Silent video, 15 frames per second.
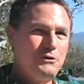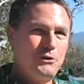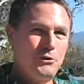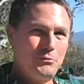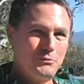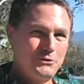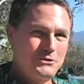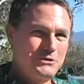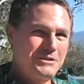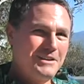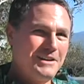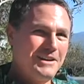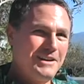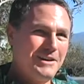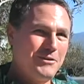films
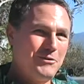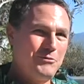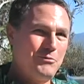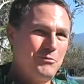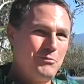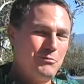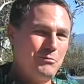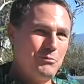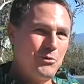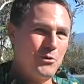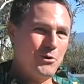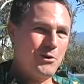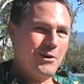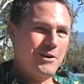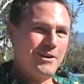
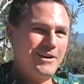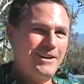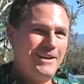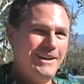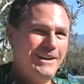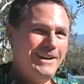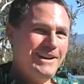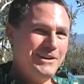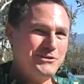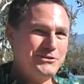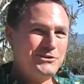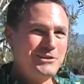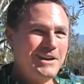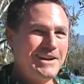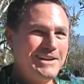more
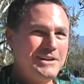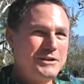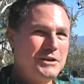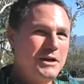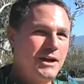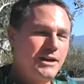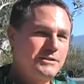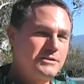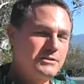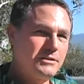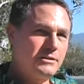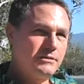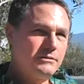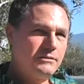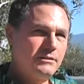insane and
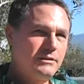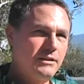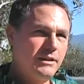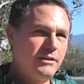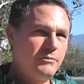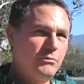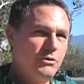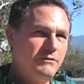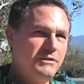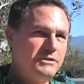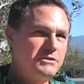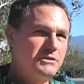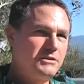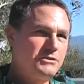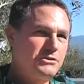gonzo than the movies that